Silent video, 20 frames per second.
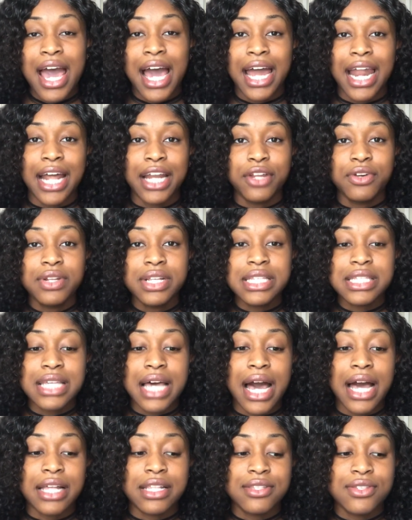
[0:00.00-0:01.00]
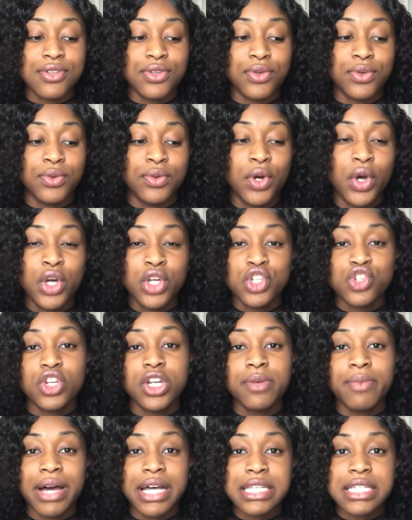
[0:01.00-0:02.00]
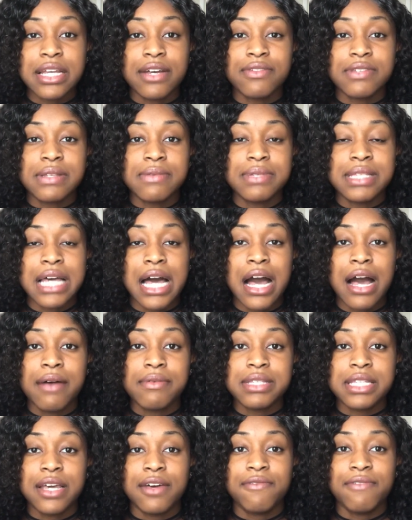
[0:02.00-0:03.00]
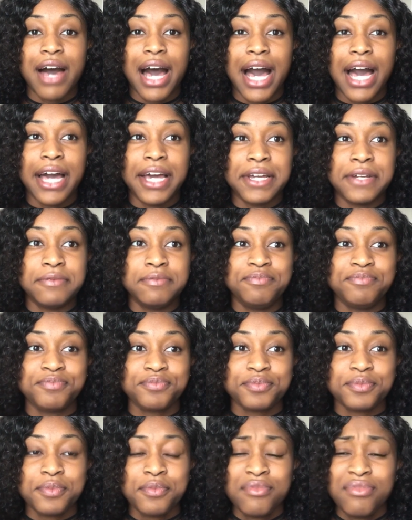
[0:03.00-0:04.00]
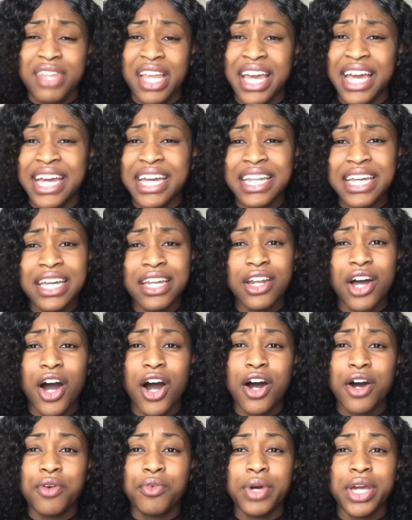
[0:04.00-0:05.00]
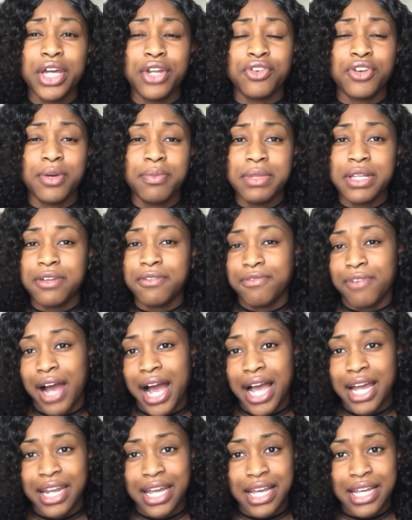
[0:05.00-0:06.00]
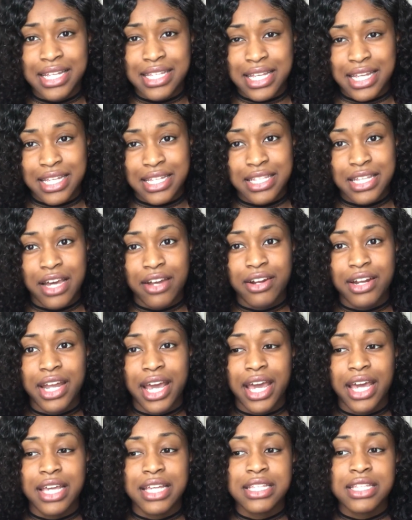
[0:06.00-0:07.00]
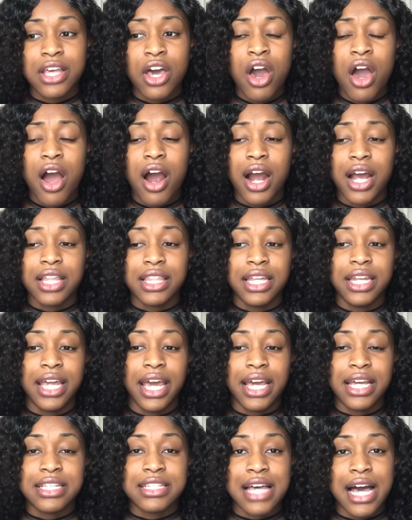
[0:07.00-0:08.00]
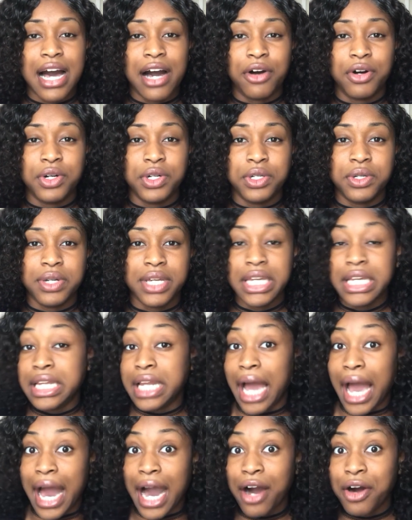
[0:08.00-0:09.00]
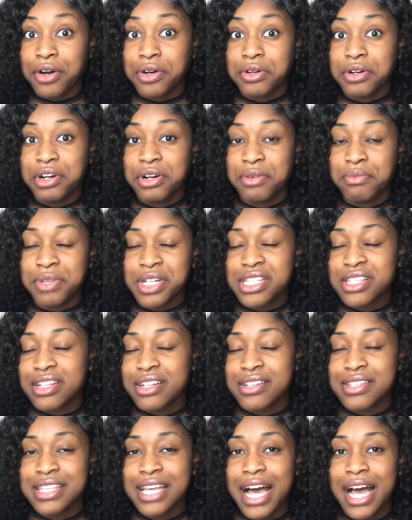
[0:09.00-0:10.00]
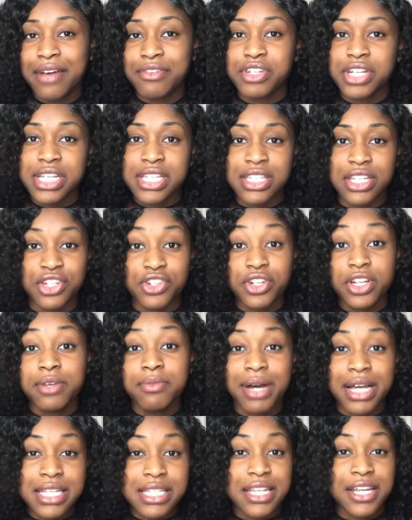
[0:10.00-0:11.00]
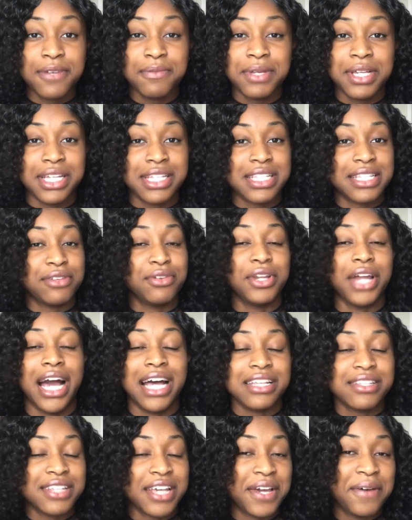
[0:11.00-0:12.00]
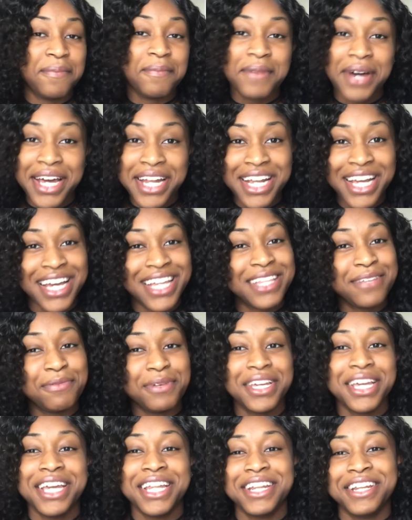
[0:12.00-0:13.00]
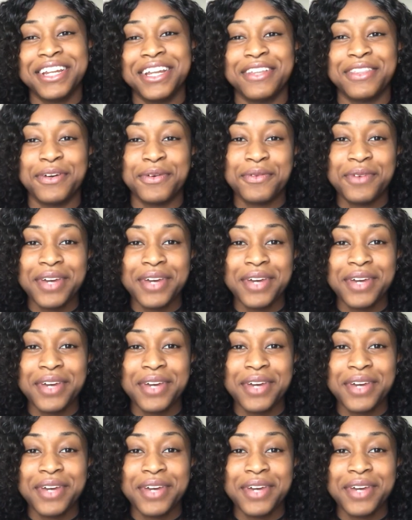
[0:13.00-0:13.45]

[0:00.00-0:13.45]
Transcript: And I do decide to treat myself sometimes if I ate in all week. Normally Fridays and Saturdays are the days I'll eat out most of the time, just to treat myself, because, you know, I save money at the beginning of the